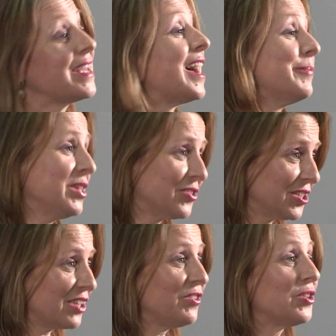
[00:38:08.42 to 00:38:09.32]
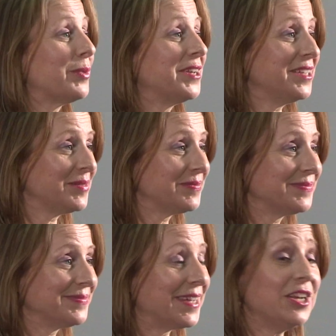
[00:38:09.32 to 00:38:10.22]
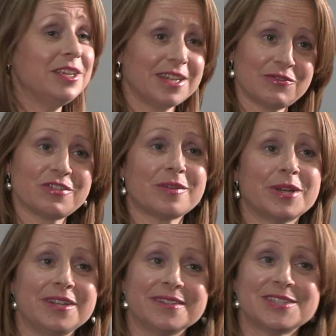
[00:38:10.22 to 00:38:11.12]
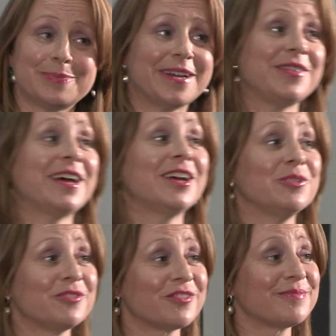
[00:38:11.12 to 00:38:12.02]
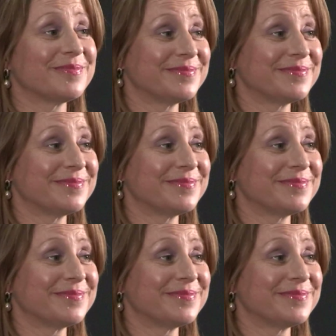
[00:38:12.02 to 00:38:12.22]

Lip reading: I'm here to give you the money. And he gave us the money to buy that house.